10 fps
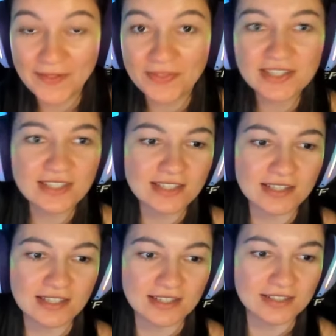This is
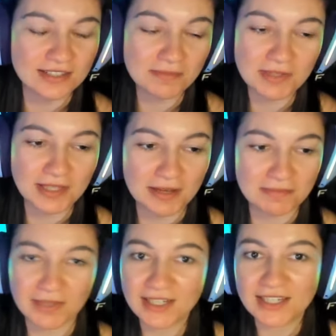something that
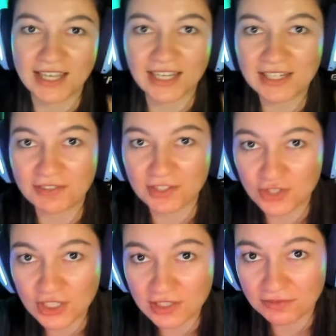many can't even
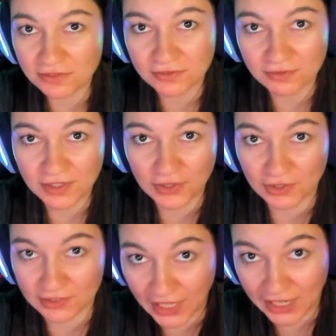achieve in
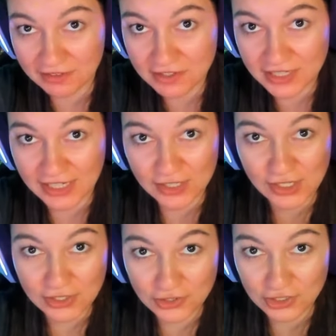their lives, and
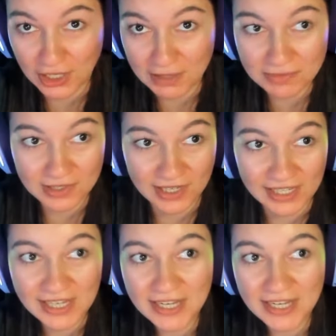here she comes, like,